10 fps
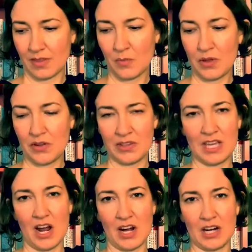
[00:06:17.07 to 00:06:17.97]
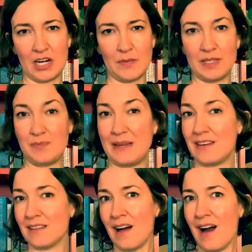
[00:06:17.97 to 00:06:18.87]
Whether the arm is bent
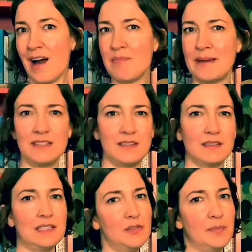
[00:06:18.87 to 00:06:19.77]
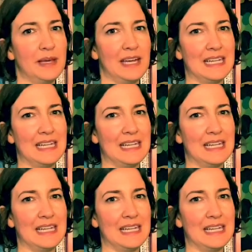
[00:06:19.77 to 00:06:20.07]
a lot, bent a little bit,